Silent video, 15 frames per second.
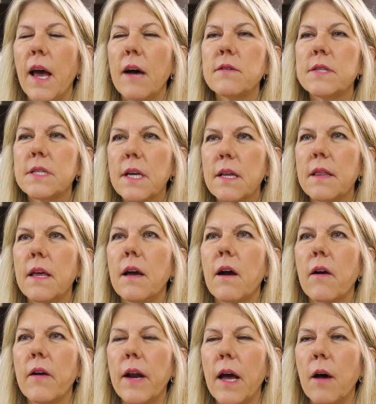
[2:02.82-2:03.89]
how sick they
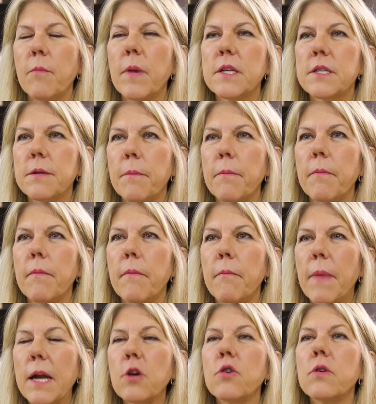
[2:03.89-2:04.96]
are and how much
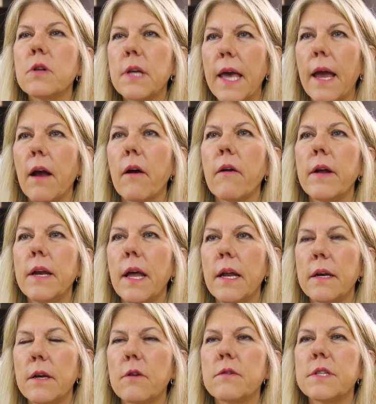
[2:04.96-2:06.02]
medical care
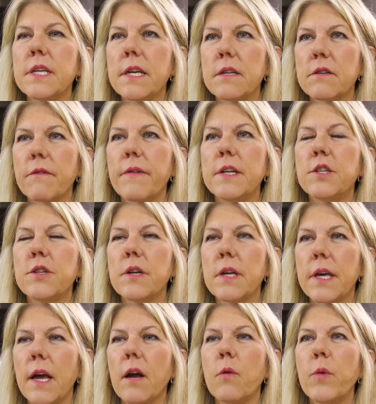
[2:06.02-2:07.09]
and nursing intervention
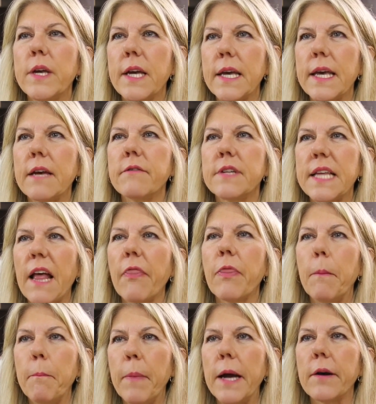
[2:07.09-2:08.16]
and care we can give to get
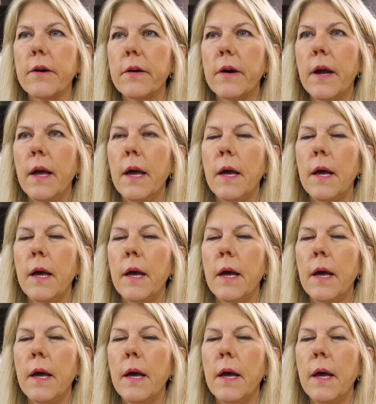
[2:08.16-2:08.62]
them better.